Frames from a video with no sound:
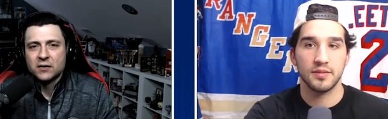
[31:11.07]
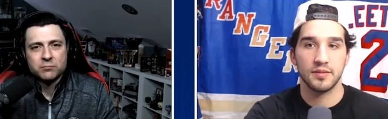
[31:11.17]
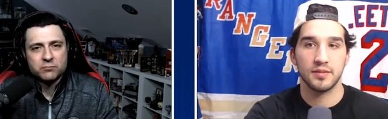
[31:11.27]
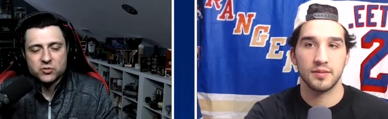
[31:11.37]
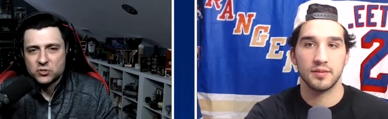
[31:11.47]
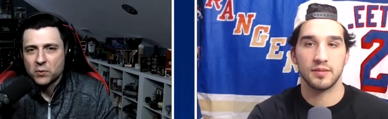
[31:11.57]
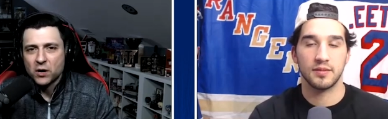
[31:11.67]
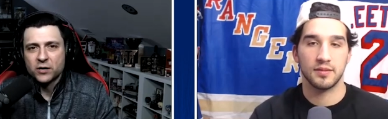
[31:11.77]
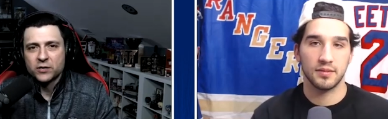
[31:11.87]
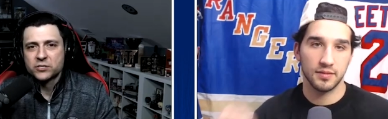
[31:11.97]

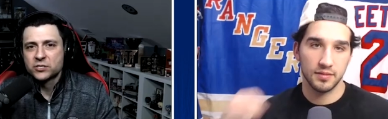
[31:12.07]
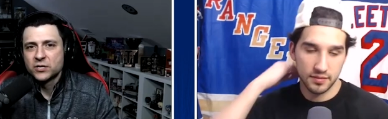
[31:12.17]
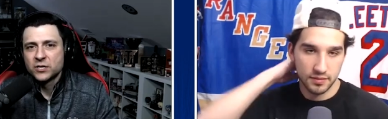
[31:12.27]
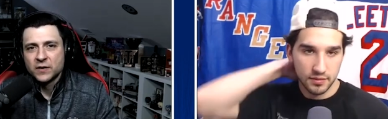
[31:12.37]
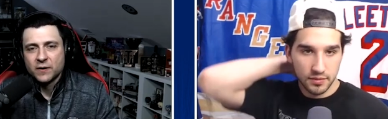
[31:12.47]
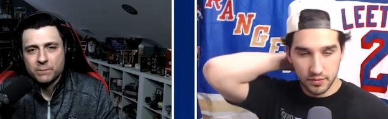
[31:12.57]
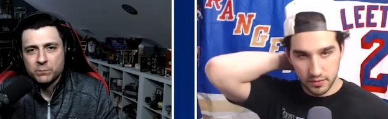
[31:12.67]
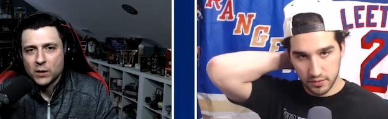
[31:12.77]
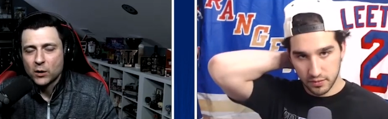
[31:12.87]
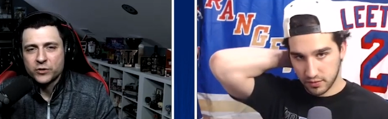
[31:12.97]
Speaker 1: smart,
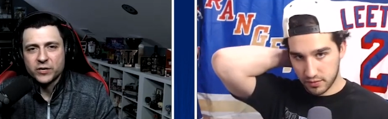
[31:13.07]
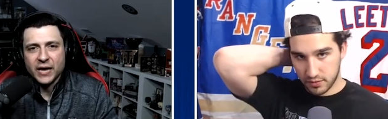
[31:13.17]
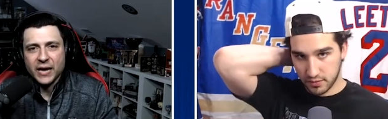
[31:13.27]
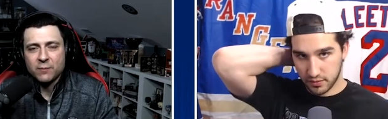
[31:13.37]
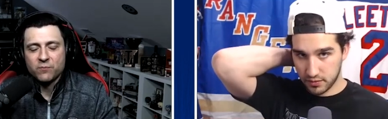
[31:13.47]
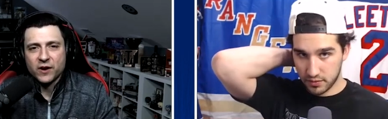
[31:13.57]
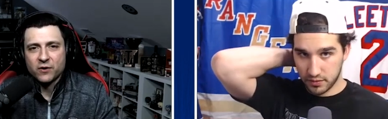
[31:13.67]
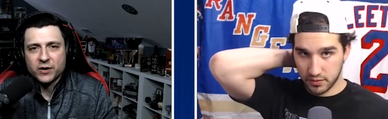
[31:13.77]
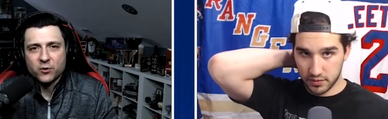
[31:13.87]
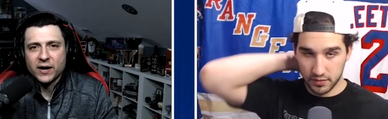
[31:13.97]
know the game very
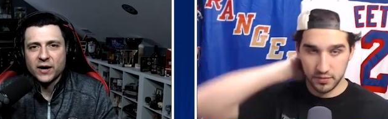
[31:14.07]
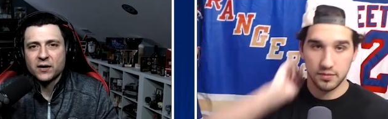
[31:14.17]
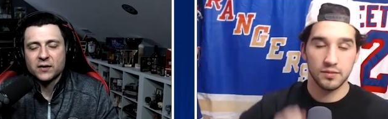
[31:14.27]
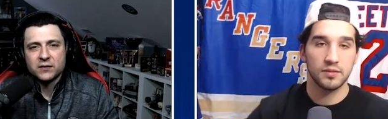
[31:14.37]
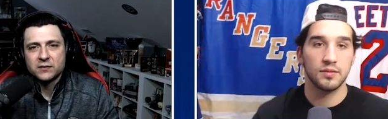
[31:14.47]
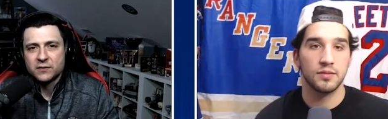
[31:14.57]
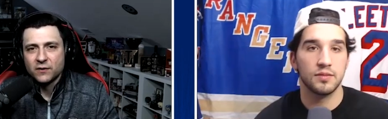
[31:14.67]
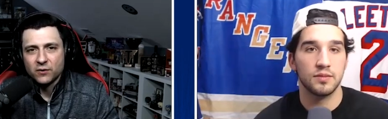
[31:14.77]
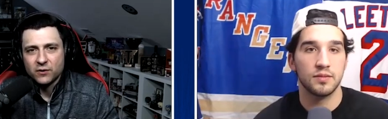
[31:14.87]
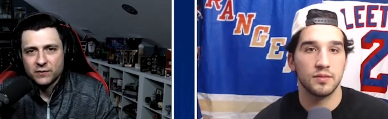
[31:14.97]
well,
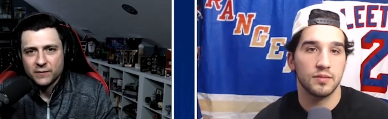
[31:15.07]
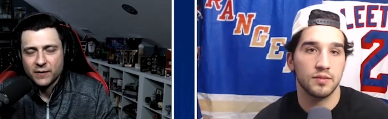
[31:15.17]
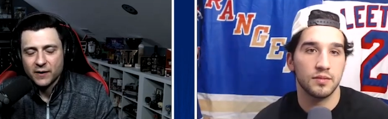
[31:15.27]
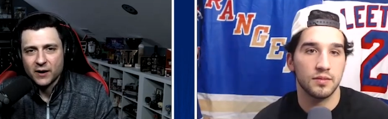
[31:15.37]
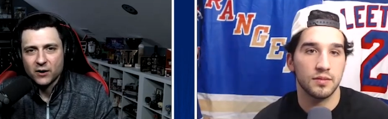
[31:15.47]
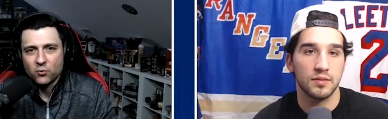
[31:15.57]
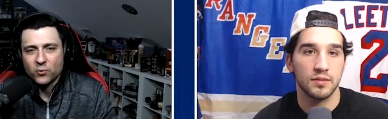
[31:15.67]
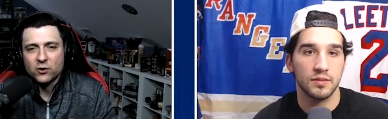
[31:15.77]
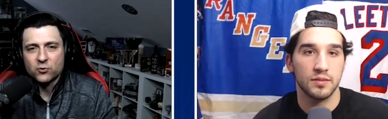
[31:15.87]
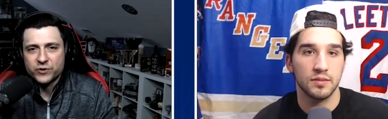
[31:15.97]
uh, well
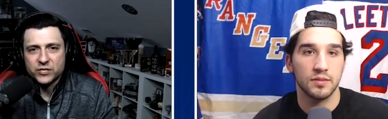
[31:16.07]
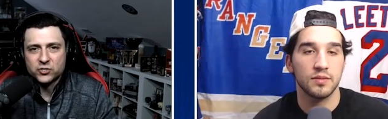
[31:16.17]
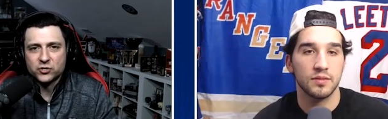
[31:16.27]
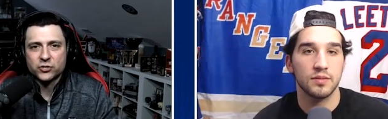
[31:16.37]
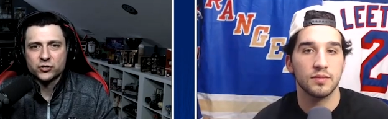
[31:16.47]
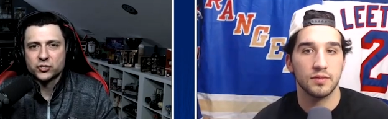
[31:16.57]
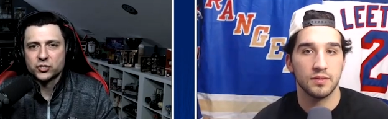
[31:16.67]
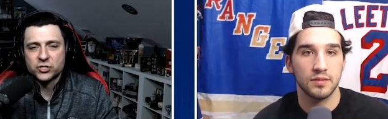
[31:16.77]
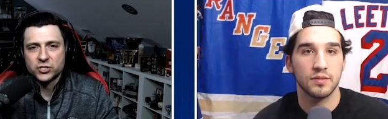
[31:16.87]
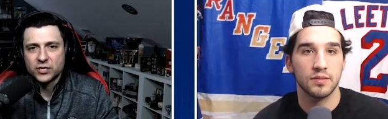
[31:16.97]

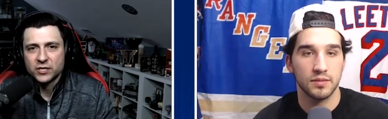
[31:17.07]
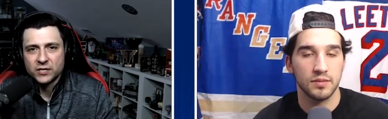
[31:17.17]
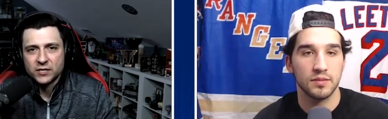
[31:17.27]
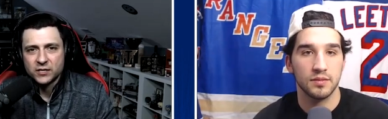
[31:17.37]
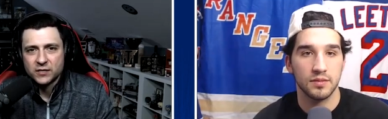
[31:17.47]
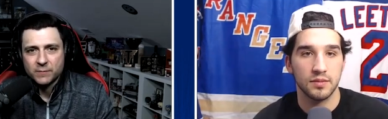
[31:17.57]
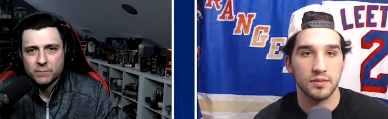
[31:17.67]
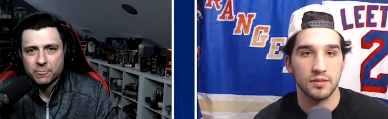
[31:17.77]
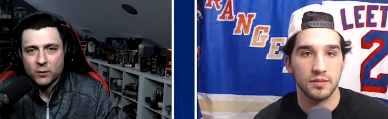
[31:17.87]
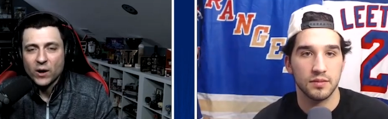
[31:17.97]
researched,
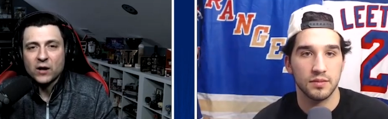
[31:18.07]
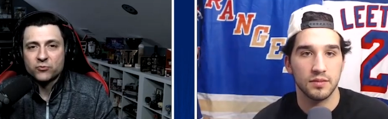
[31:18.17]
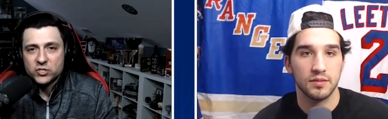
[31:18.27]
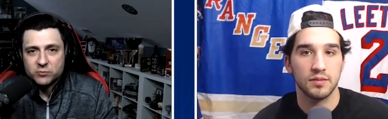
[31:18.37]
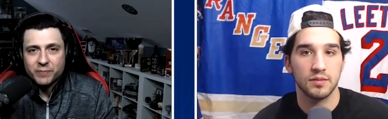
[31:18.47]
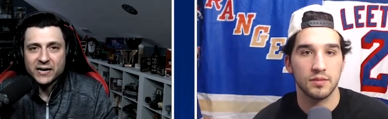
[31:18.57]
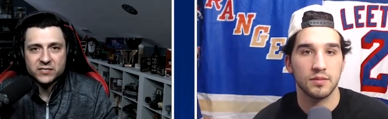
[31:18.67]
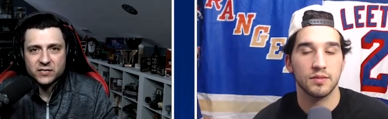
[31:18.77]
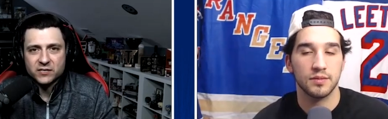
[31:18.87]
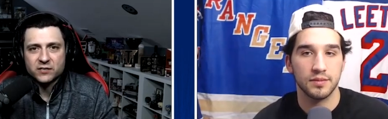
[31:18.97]
well
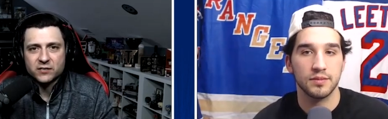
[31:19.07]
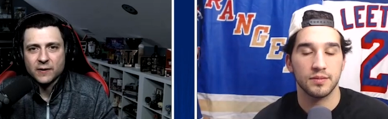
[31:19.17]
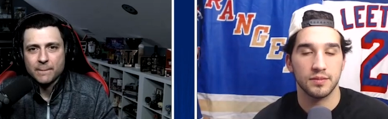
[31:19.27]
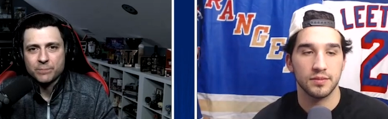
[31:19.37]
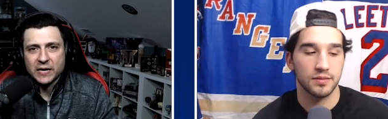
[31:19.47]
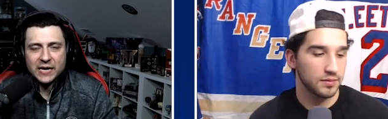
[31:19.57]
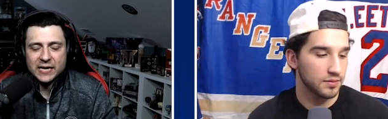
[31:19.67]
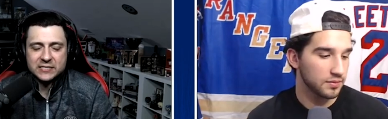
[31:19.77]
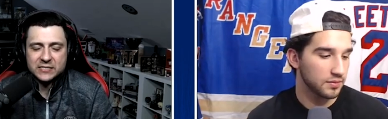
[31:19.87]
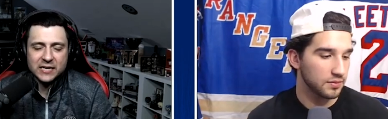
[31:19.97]
respected.
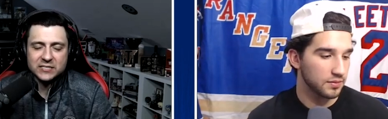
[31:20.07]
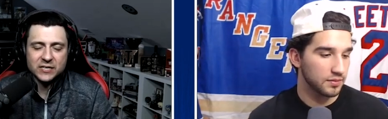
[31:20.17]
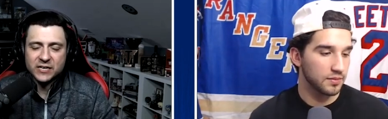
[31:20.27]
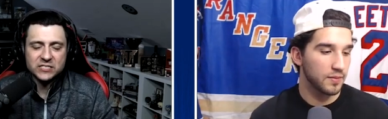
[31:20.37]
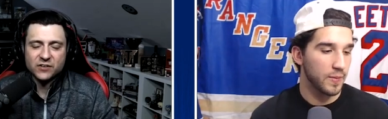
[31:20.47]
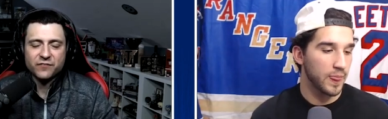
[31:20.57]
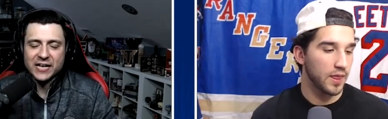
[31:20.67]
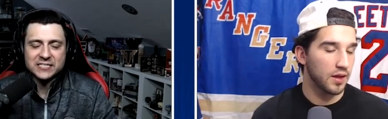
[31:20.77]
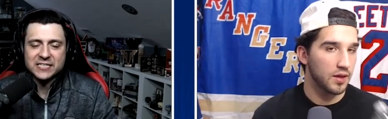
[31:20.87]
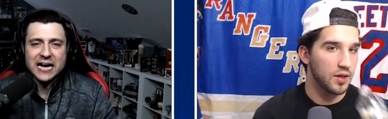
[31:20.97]
It's it's a it's a
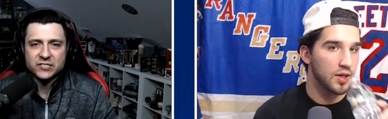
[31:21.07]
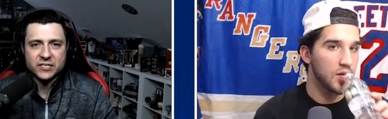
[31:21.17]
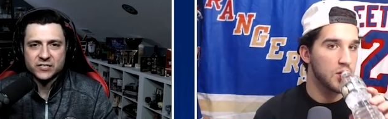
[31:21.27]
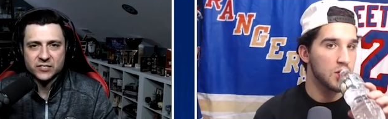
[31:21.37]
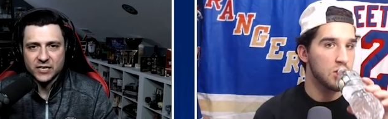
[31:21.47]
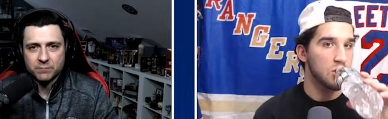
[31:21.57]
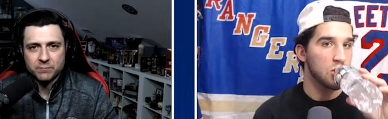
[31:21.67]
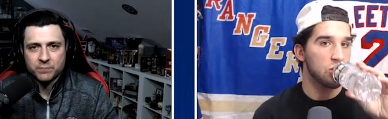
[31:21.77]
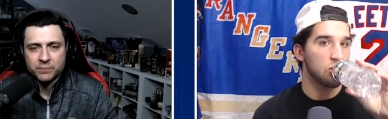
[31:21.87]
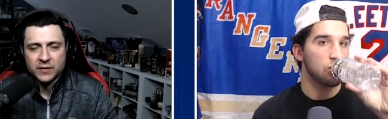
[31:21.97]
fantastic team,
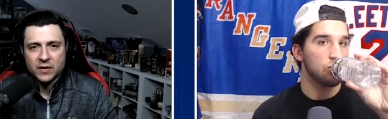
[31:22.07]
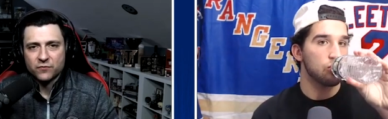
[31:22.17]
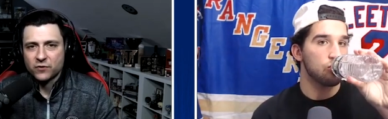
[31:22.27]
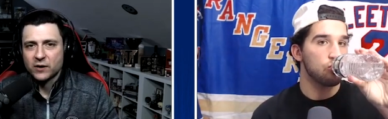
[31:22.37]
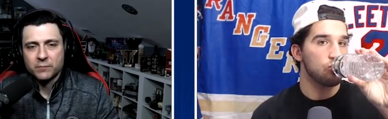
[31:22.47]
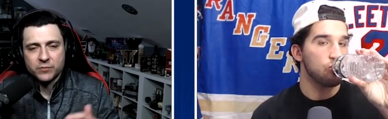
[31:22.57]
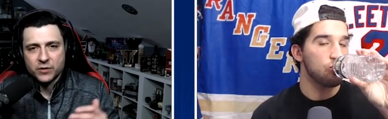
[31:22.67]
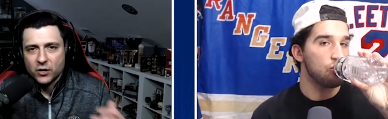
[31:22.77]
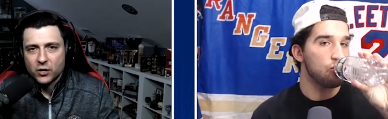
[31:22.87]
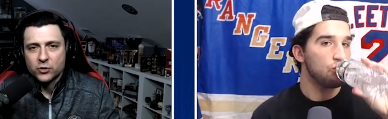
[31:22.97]
from the
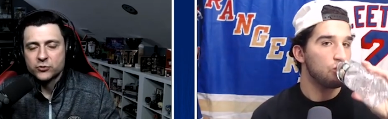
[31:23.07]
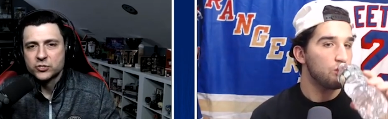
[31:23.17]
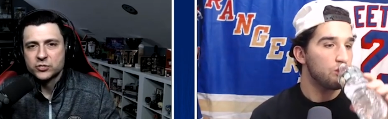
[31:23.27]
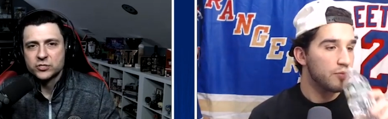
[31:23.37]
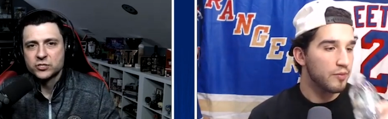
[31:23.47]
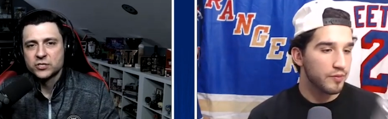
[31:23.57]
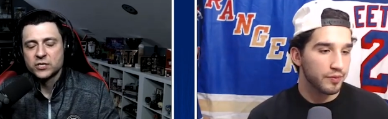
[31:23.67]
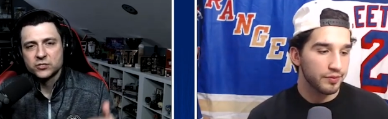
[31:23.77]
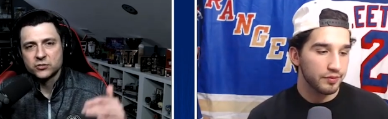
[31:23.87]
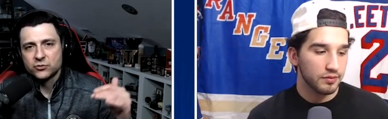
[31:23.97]
hosts
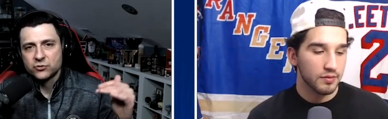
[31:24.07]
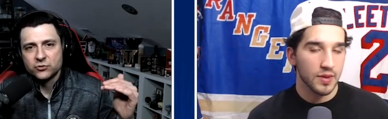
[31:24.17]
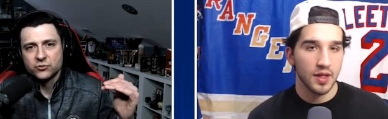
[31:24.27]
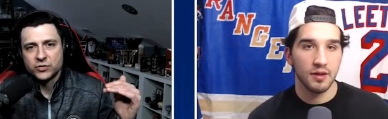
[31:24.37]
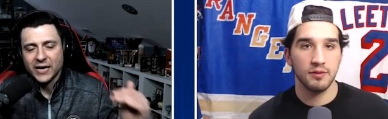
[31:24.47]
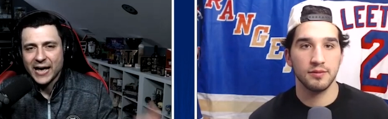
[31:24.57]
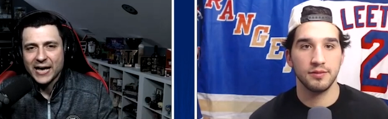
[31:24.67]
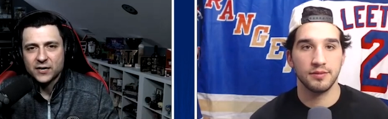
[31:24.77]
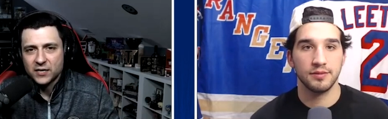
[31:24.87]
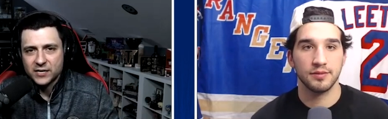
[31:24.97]
to the
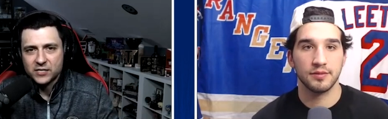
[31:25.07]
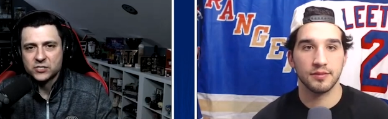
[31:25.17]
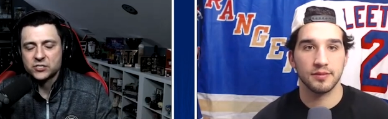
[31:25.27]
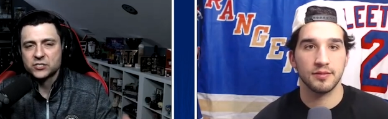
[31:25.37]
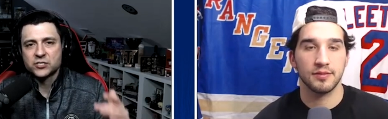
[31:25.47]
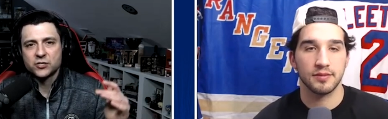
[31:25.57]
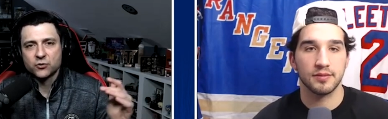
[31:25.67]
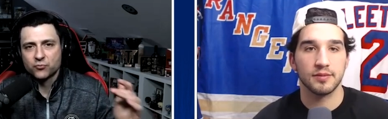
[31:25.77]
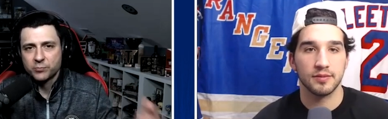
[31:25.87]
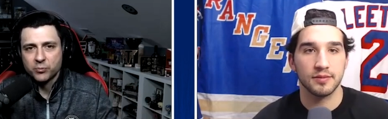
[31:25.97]
analysts, the
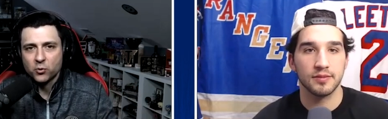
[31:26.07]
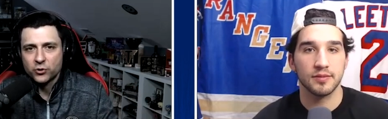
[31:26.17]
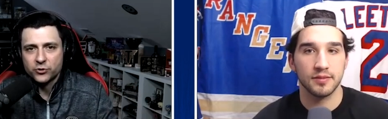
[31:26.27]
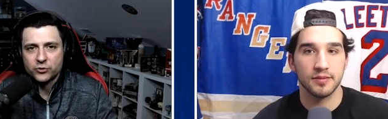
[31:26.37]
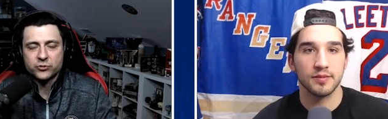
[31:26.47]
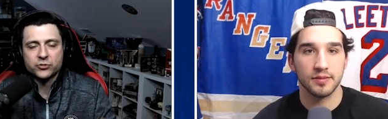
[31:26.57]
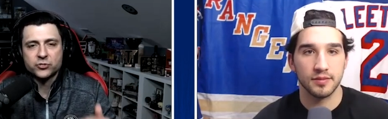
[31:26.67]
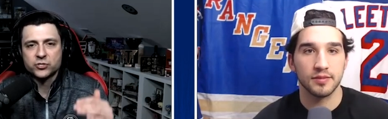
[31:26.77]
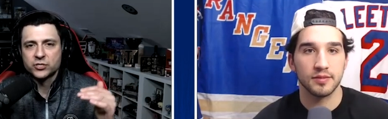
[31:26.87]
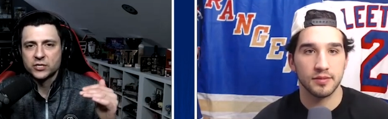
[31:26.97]
reporters.